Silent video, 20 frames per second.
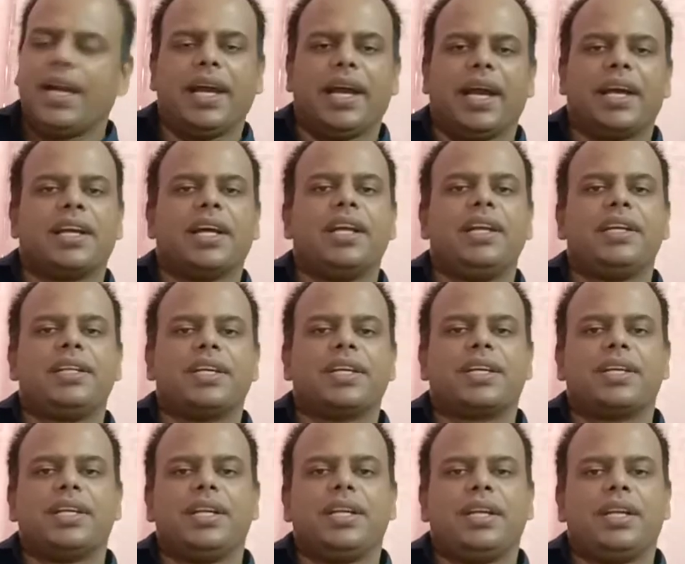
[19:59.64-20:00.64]

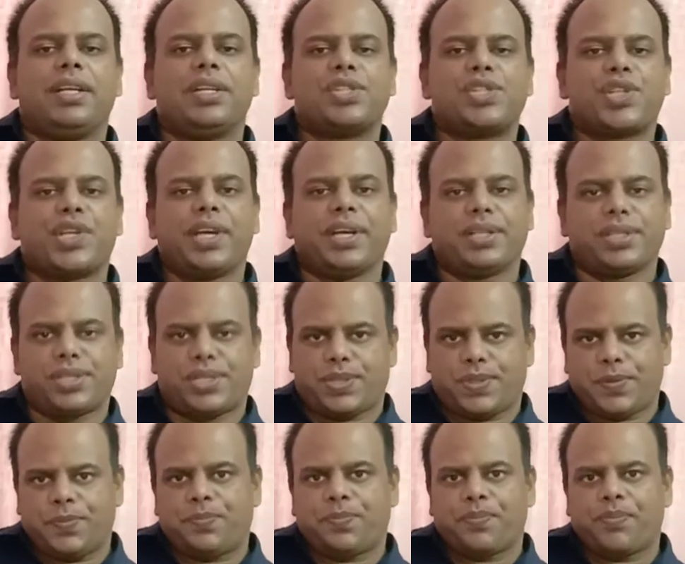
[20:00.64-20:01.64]
Analytical
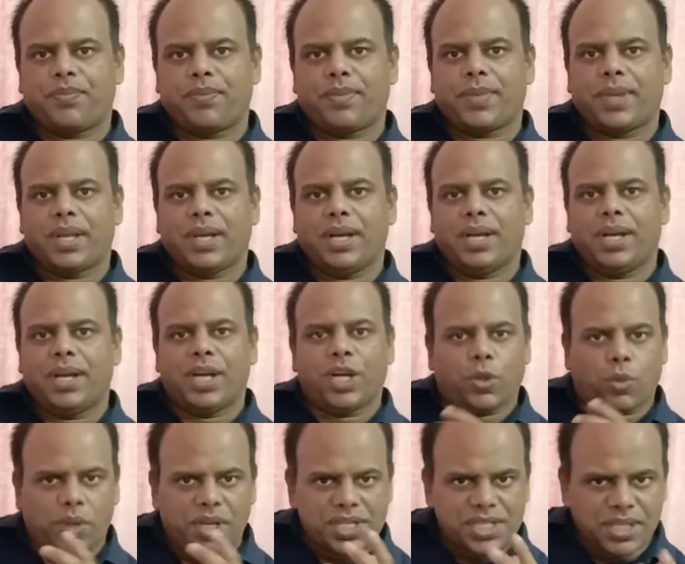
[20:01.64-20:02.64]
skills.
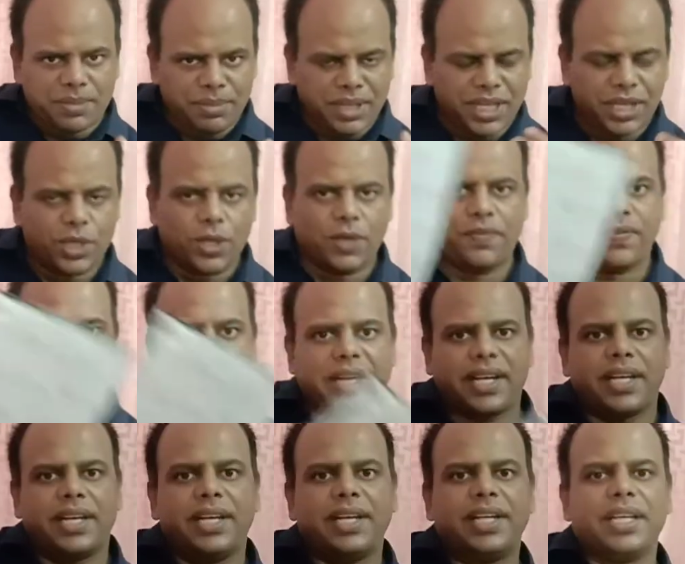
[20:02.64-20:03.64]
What is the meaning of
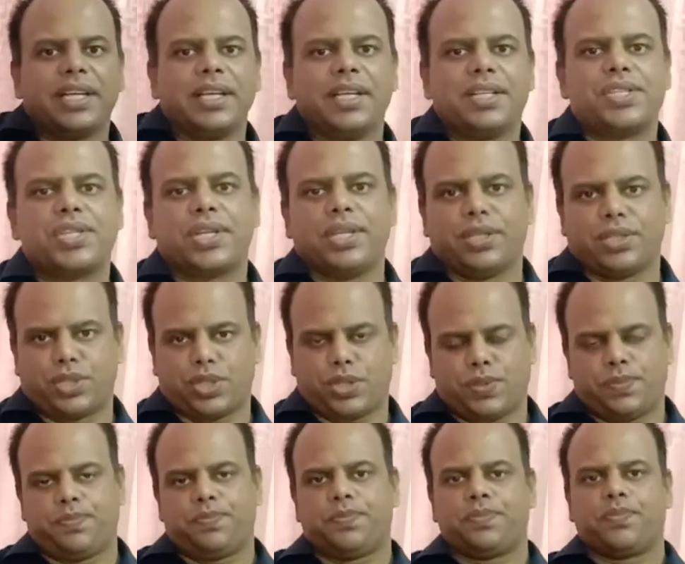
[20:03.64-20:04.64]
analytical skills?